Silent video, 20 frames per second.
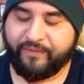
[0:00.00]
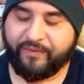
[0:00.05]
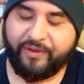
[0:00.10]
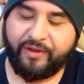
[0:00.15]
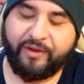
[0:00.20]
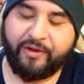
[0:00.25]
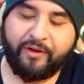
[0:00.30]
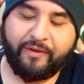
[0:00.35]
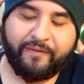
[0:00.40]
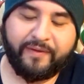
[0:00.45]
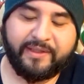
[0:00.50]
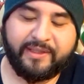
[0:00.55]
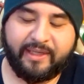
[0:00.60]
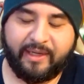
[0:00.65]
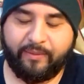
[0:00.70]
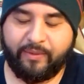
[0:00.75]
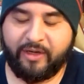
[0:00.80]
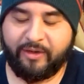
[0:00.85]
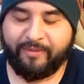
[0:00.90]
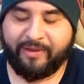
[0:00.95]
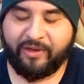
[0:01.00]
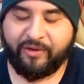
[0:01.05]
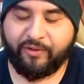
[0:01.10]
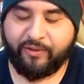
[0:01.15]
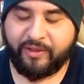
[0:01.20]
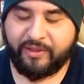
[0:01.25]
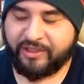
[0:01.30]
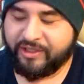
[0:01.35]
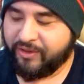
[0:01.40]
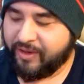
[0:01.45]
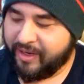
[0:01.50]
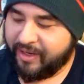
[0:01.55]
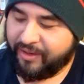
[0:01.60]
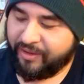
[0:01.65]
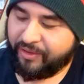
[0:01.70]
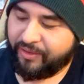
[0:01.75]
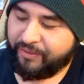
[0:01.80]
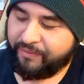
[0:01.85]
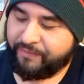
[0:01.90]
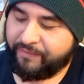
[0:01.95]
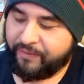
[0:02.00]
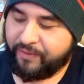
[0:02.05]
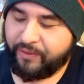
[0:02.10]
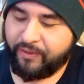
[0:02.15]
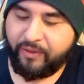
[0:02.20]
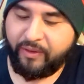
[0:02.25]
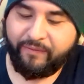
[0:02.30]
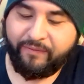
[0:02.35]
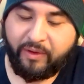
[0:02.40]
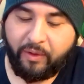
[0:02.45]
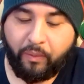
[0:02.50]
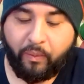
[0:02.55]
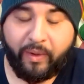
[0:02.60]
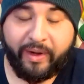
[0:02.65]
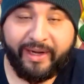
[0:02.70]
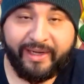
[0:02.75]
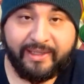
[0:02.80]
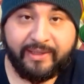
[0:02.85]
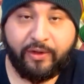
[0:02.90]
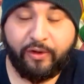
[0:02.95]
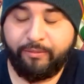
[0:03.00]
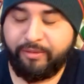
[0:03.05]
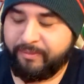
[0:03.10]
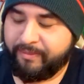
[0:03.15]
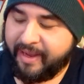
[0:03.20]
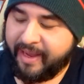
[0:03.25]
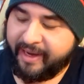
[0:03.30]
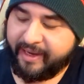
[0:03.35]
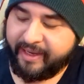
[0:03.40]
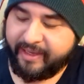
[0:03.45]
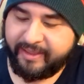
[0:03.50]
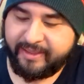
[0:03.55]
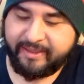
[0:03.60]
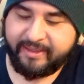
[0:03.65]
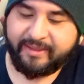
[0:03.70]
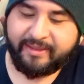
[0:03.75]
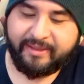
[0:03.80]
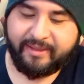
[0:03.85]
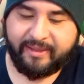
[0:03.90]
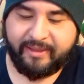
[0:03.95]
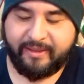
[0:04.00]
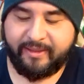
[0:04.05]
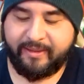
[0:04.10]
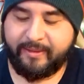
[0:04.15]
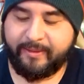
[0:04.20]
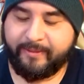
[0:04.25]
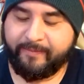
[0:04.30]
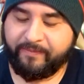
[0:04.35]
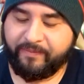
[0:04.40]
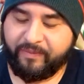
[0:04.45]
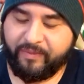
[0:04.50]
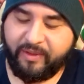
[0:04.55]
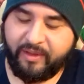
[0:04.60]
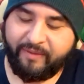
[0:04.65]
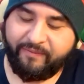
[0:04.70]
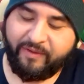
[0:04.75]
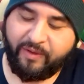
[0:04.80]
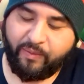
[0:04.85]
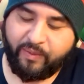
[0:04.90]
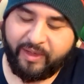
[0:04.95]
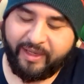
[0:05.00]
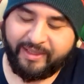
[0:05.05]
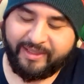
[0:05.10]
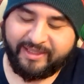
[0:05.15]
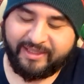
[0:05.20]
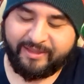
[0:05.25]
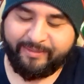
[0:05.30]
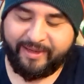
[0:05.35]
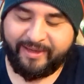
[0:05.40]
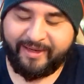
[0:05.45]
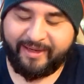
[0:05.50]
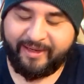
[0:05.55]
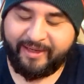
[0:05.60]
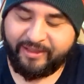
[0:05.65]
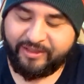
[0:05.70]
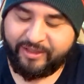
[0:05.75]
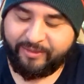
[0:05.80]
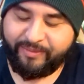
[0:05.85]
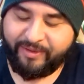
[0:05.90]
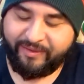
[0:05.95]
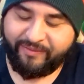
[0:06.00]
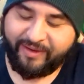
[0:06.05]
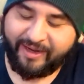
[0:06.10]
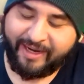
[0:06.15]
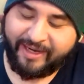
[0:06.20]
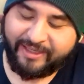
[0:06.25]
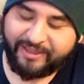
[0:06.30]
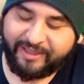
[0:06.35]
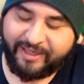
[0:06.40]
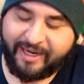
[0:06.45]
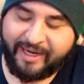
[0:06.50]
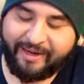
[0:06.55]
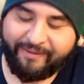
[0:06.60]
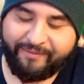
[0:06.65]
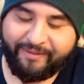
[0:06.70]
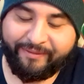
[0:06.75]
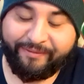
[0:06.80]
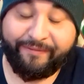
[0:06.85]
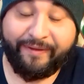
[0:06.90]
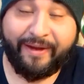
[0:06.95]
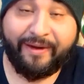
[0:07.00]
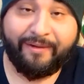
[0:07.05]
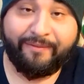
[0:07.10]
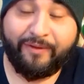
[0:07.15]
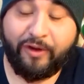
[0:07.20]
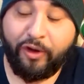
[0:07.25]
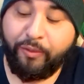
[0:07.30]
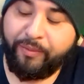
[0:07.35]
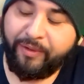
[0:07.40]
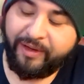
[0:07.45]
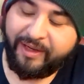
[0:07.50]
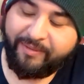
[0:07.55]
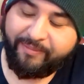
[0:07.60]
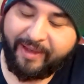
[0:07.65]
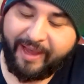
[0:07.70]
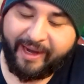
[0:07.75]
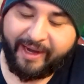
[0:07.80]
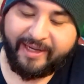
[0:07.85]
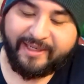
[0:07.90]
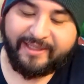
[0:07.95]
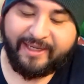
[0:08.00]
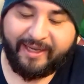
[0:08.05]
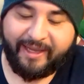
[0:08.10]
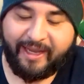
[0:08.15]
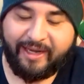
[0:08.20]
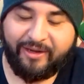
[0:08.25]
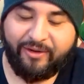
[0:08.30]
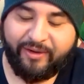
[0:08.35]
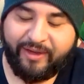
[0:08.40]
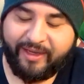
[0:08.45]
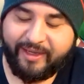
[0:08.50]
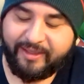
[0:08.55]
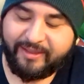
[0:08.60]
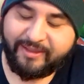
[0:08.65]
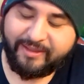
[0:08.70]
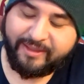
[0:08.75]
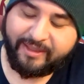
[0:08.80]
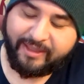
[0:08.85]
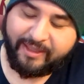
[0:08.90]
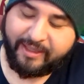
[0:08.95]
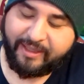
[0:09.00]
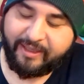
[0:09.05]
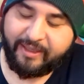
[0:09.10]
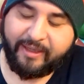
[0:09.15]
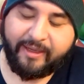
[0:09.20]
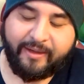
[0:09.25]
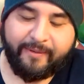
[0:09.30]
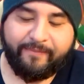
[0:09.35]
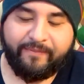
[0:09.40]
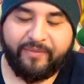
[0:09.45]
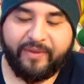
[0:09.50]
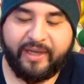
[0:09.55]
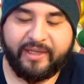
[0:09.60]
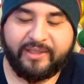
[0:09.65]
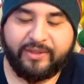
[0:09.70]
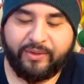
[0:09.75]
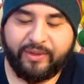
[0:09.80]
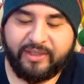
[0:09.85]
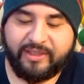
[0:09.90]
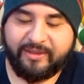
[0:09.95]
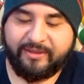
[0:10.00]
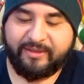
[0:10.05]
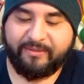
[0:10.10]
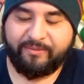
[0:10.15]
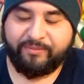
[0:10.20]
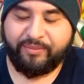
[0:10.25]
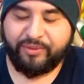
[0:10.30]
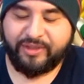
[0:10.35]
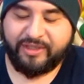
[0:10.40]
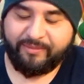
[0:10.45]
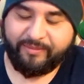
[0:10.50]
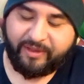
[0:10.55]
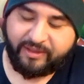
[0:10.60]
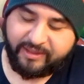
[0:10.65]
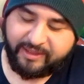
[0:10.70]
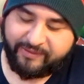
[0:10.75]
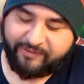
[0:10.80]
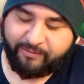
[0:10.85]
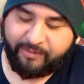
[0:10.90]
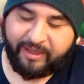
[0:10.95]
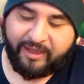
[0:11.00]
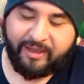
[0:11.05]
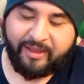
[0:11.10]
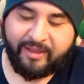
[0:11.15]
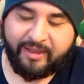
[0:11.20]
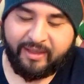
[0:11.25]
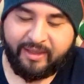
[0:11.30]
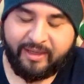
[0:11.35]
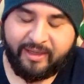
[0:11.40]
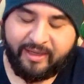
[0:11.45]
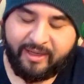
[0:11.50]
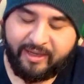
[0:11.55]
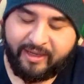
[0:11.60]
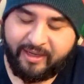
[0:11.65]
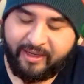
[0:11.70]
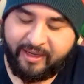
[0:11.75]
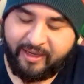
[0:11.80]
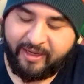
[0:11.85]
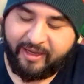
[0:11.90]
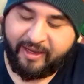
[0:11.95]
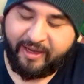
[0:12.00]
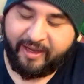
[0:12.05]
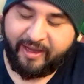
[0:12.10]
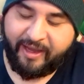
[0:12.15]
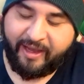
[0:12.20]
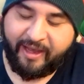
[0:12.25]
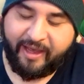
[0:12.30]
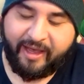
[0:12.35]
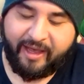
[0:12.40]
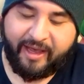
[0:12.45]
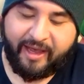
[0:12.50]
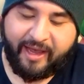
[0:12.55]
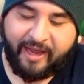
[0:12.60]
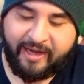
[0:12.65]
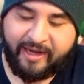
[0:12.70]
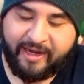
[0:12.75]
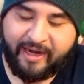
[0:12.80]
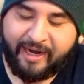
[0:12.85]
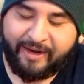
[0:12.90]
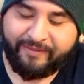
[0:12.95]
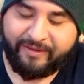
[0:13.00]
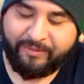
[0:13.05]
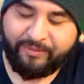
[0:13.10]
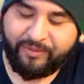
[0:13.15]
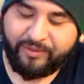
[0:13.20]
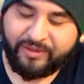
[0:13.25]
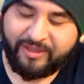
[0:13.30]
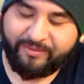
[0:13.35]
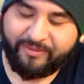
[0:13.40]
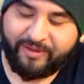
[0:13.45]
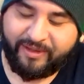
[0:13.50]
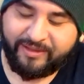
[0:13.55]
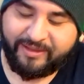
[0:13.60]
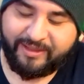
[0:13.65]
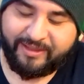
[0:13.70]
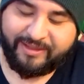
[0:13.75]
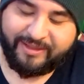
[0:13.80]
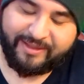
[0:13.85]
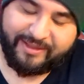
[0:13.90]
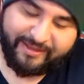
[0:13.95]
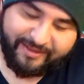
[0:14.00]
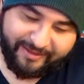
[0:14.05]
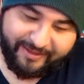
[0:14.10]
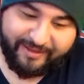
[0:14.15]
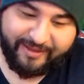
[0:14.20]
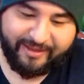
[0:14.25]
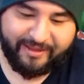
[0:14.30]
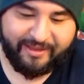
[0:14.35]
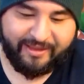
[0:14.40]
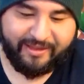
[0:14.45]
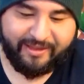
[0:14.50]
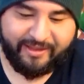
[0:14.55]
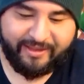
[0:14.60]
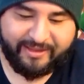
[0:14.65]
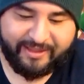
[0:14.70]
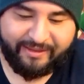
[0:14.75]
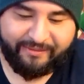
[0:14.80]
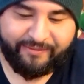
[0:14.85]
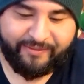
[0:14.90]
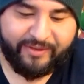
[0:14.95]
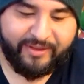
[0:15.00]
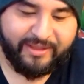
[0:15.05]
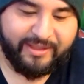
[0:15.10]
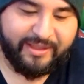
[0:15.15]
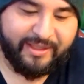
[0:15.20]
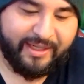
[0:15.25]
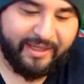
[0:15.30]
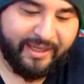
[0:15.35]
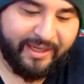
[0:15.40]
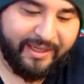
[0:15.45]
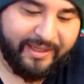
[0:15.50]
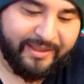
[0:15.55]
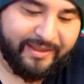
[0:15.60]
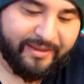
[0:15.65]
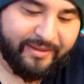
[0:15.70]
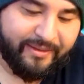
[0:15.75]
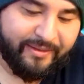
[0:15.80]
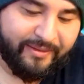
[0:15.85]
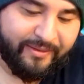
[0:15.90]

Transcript: you obviously want to be always trying to go for, if you're wanting to open packets, if you're wanting to spend an extra bit of cash to have the fun of opening the packets to get your hits, it's always booster boxes for me. And then after booster boxes, there's our first hit.